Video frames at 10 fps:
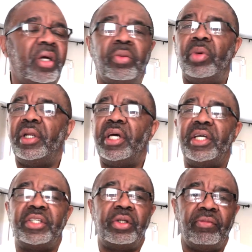whether
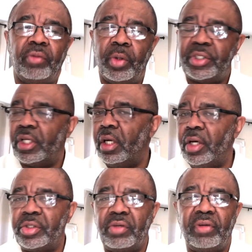it's a divorce, a
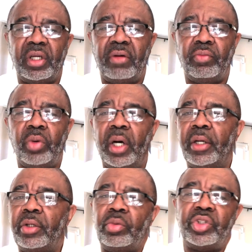loss of a loved
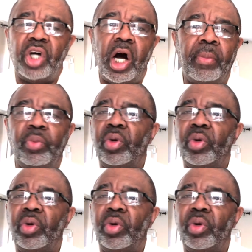one, new job,